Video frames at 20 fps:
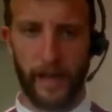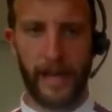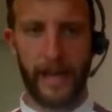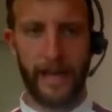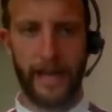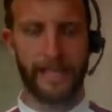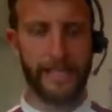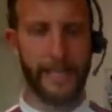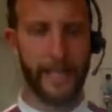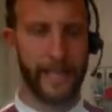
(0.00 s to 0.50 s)

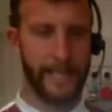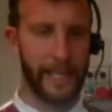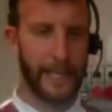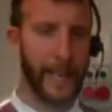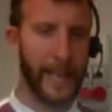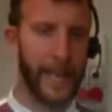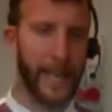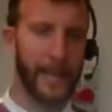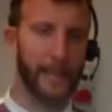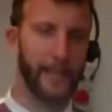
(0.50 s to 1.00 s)
I say it
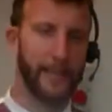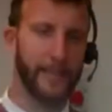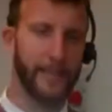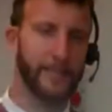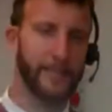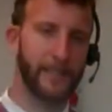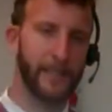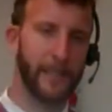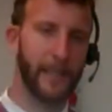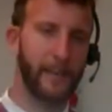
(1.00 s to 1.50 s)
again,
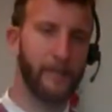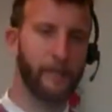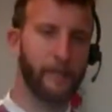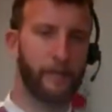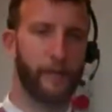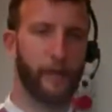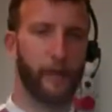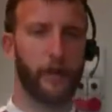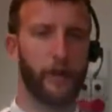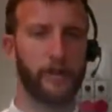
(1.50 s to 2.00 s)
it's
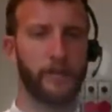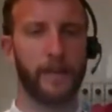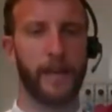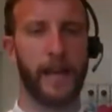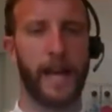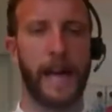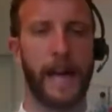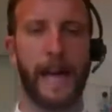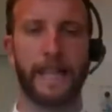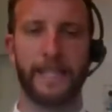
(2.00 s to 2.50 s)

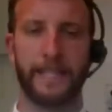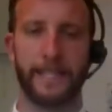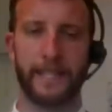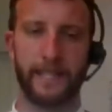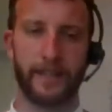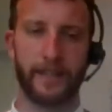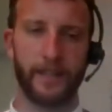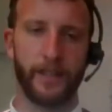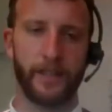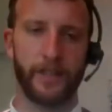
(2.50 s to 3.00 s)

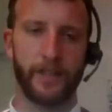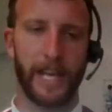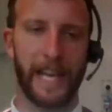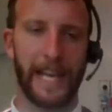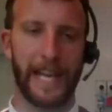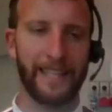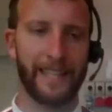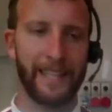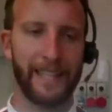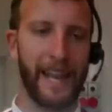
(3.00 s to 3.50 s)

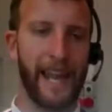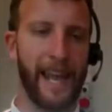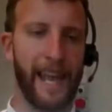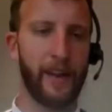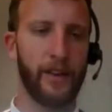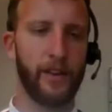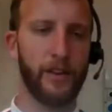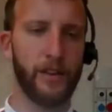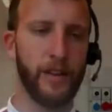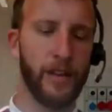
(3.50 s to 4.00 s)

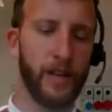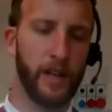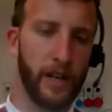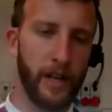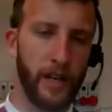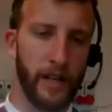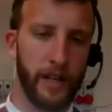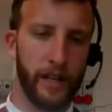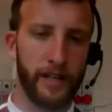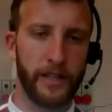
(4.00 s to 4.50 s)

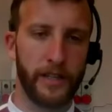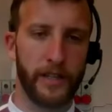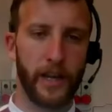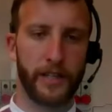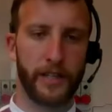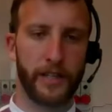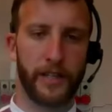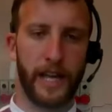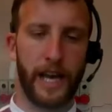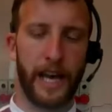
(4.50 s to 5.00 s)

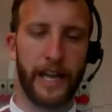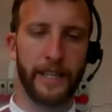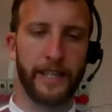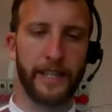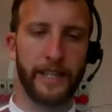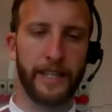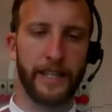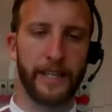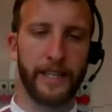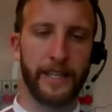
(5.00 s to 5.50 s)

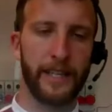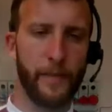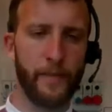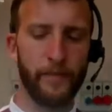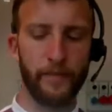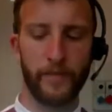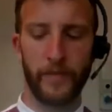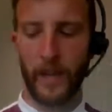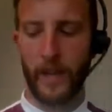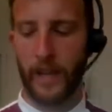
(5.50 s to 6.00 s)

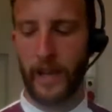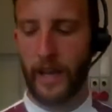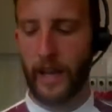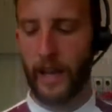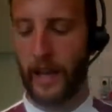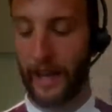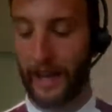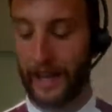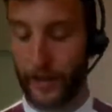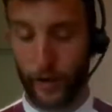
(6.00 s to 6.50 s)
info@gelateneo.it.
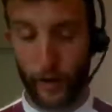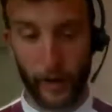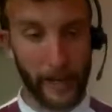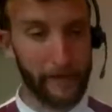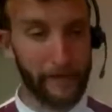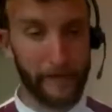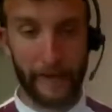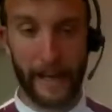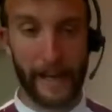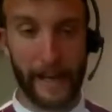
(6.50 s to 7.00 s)

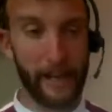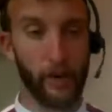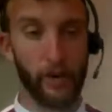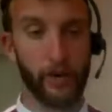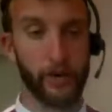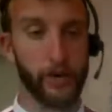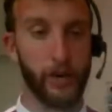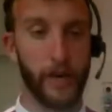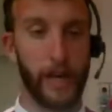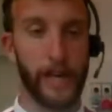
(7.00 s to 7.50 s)
You can
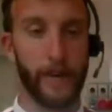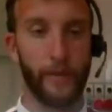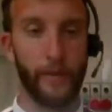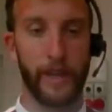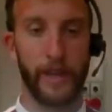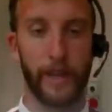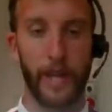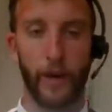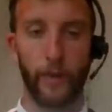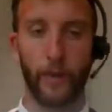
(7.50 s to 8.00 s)
find it also
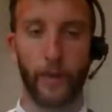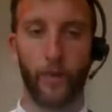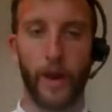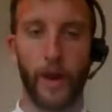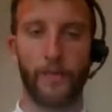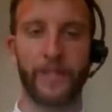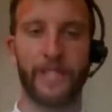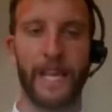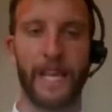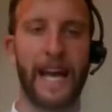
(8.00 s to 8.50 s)
anyway on
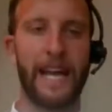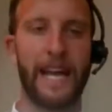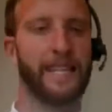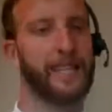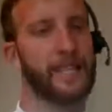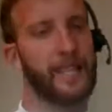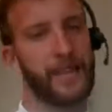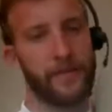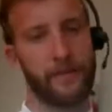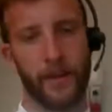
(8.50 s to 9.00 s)
our
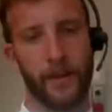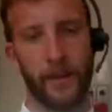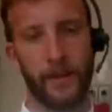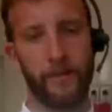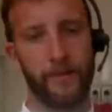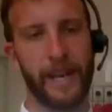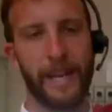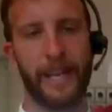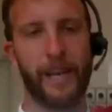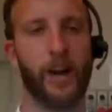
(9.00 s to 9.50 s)
website.
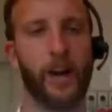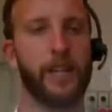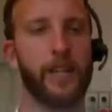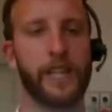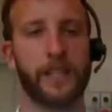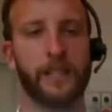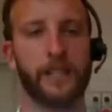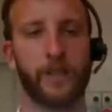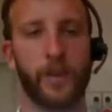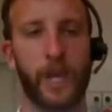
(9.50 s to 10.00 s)
There are many
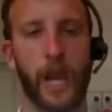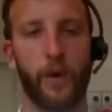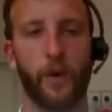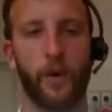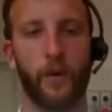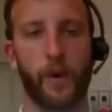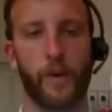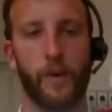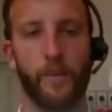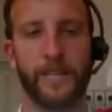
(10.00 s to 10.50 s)
contacts on
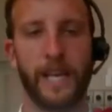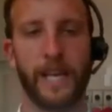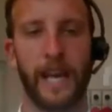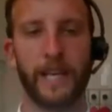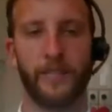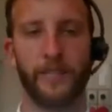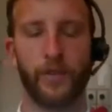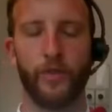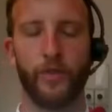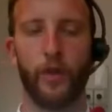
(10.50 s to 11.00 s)
our
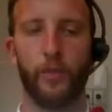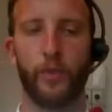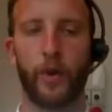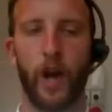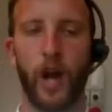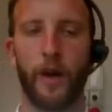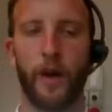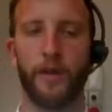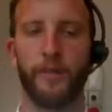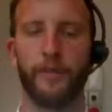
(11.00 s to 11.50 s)
website, so no
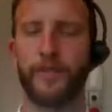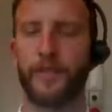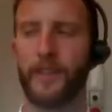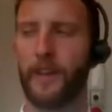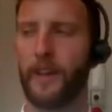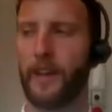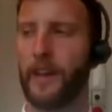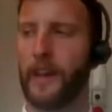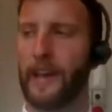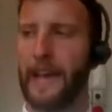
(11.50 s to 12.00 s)
problems.